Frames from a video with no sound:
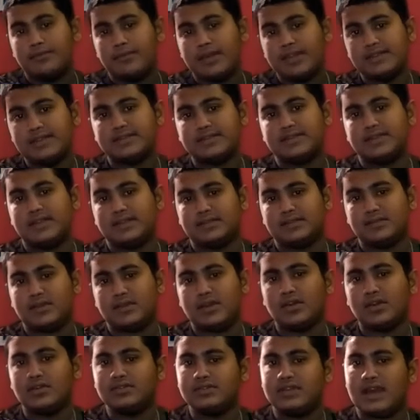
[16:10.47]
Means this
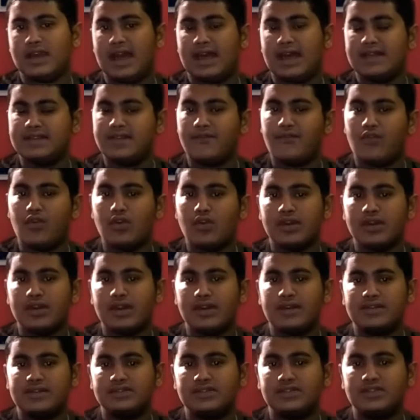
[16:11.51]
one also has a
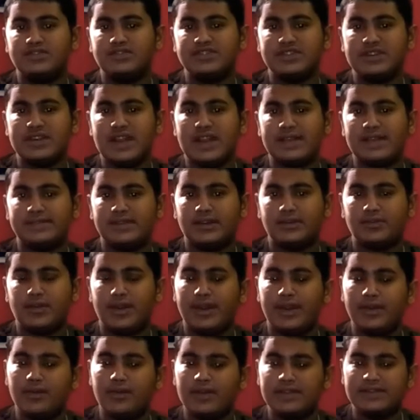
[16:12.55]
4K resolution like the
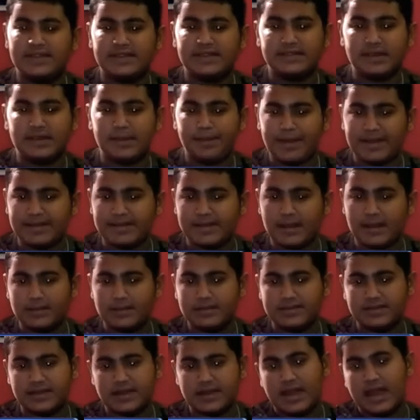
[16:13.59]
2160
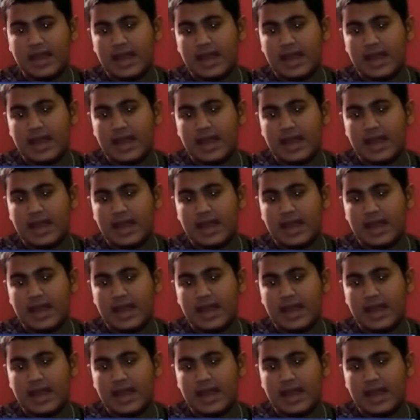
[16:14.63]
pixels.